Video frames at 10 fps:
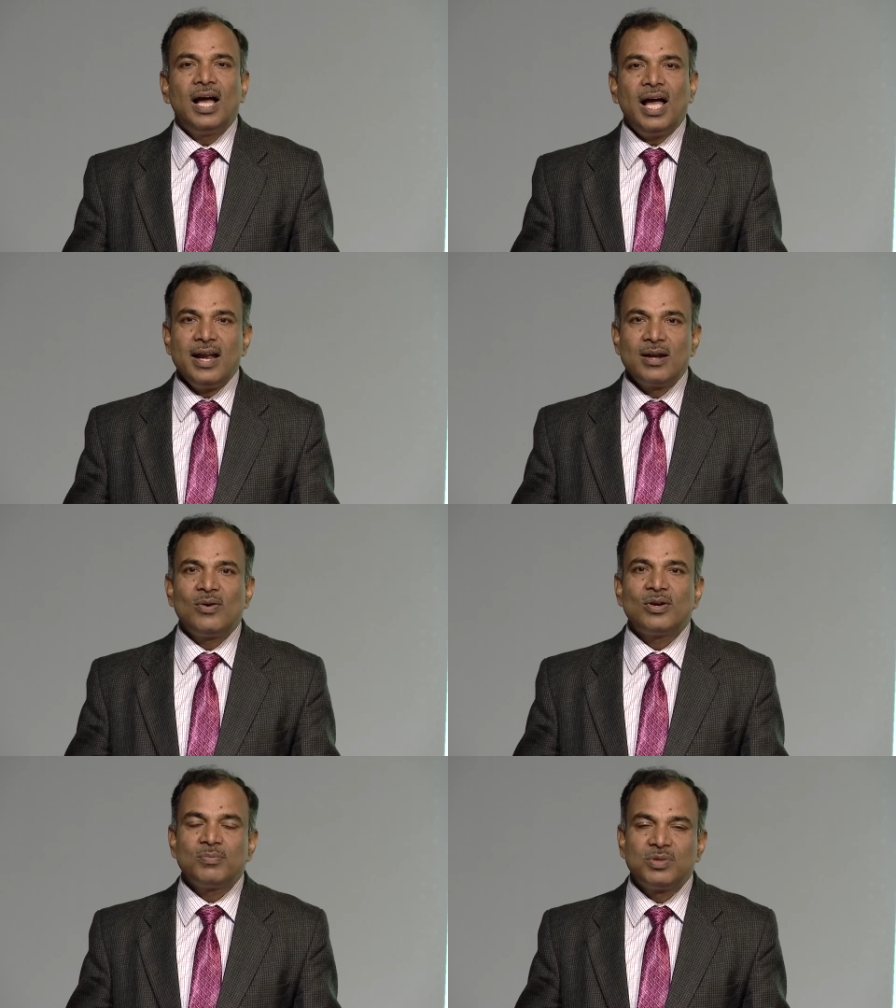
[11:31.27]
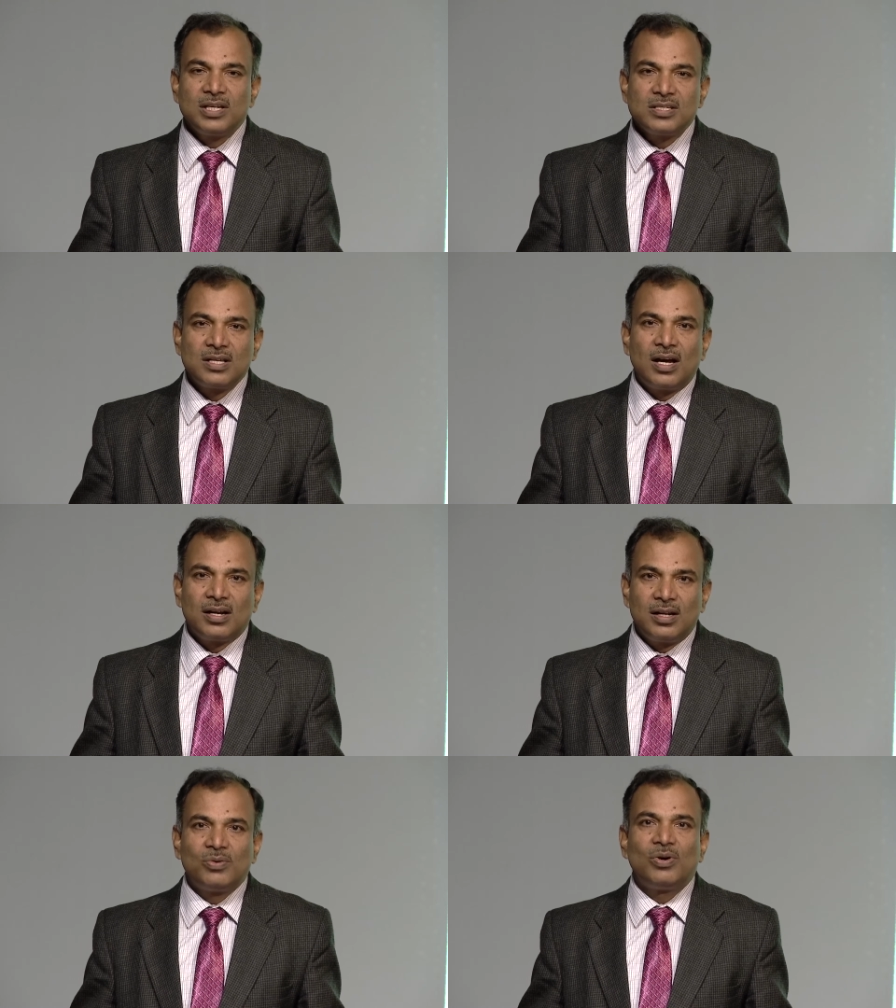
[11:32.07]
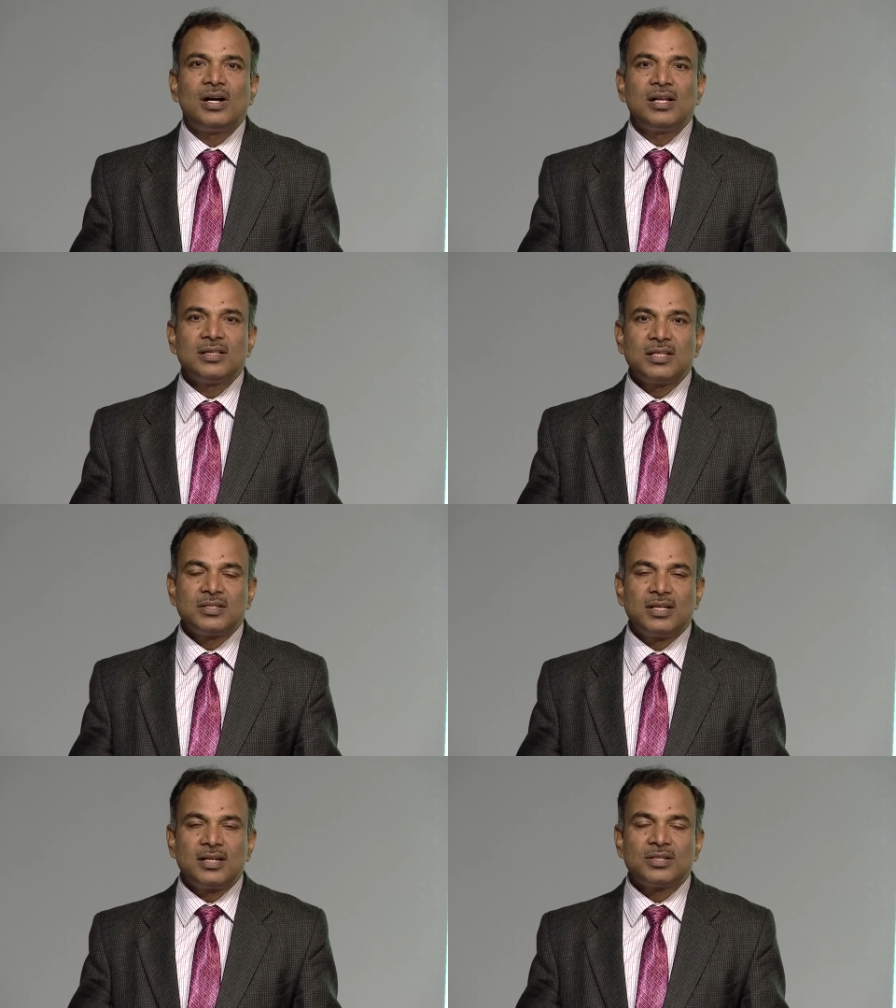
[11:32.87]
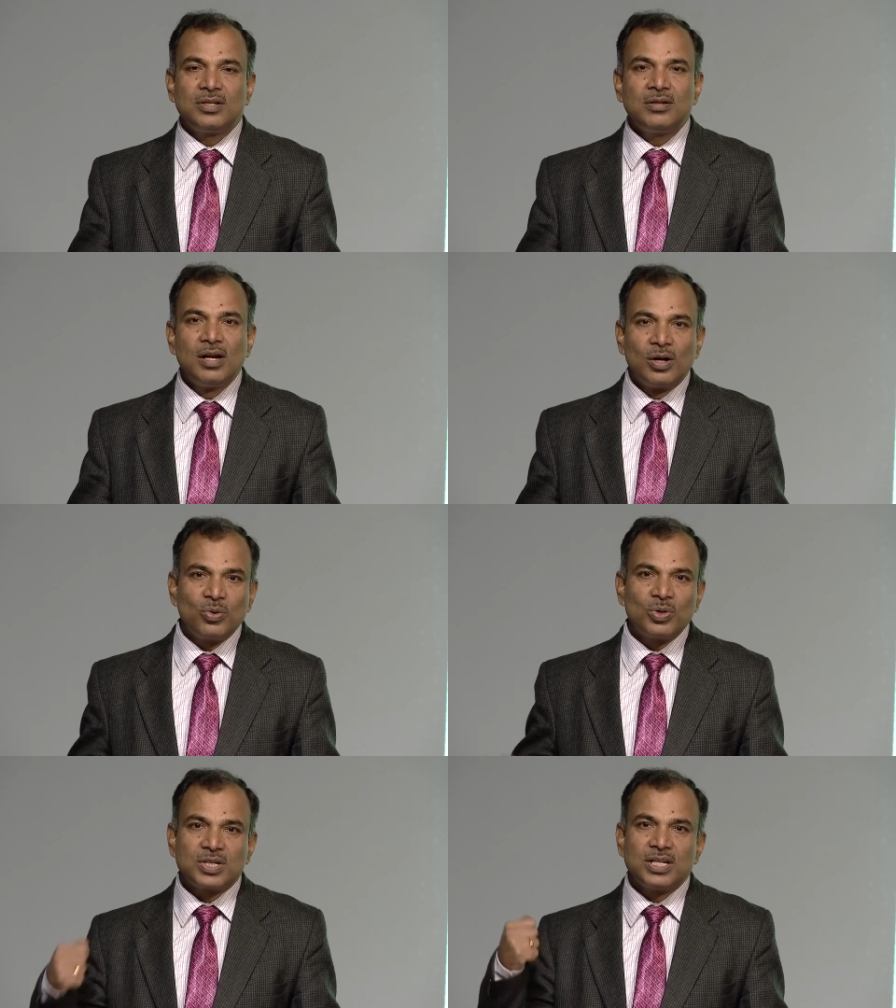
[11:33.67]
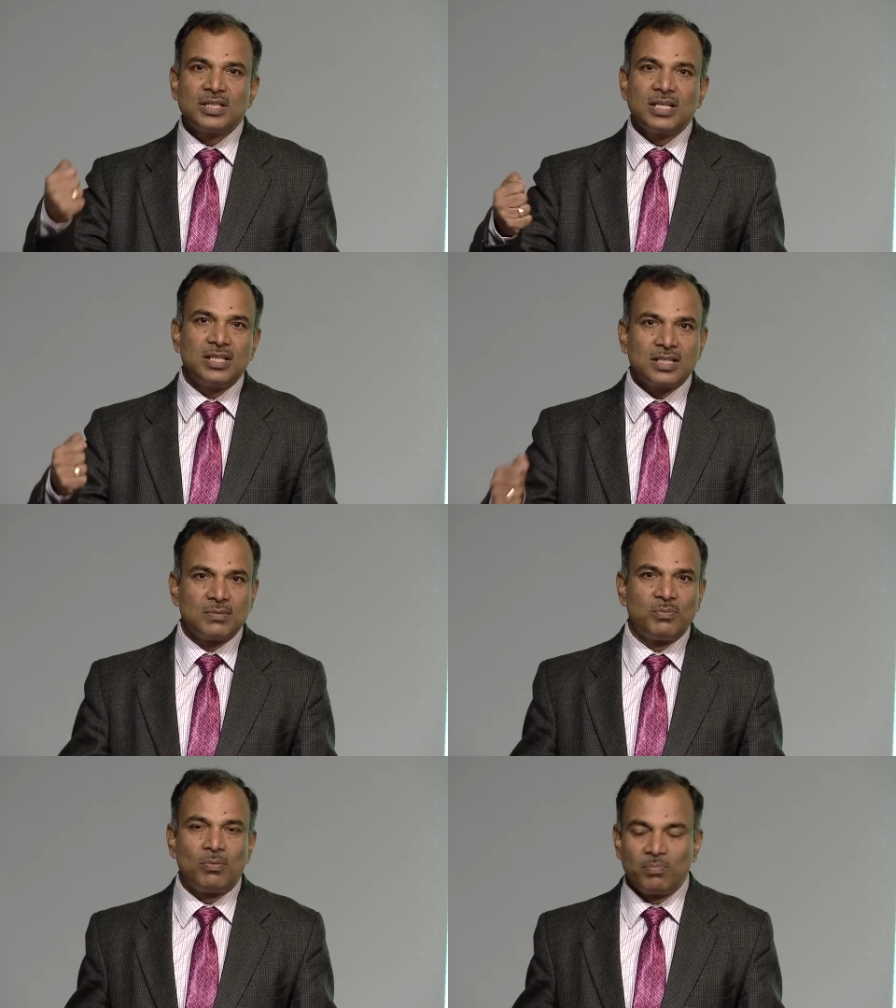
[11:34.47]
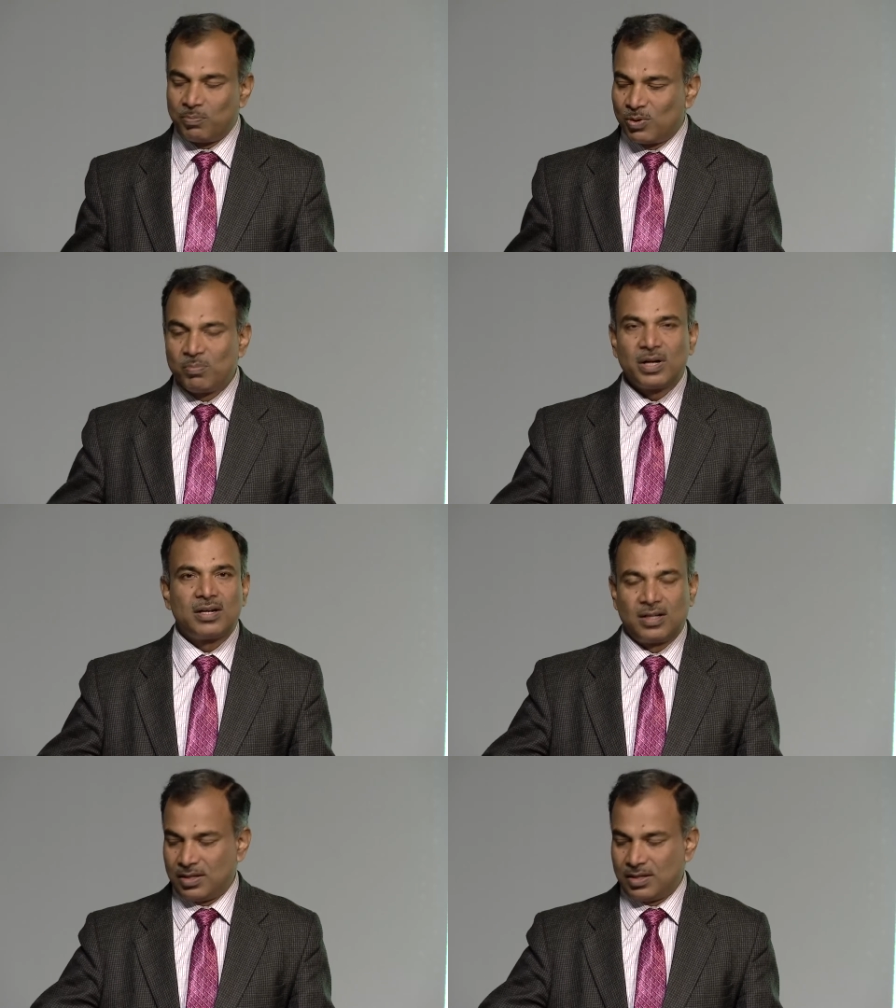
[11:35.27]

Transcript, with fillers: and lot of things are required in this direction to strengthen this movement.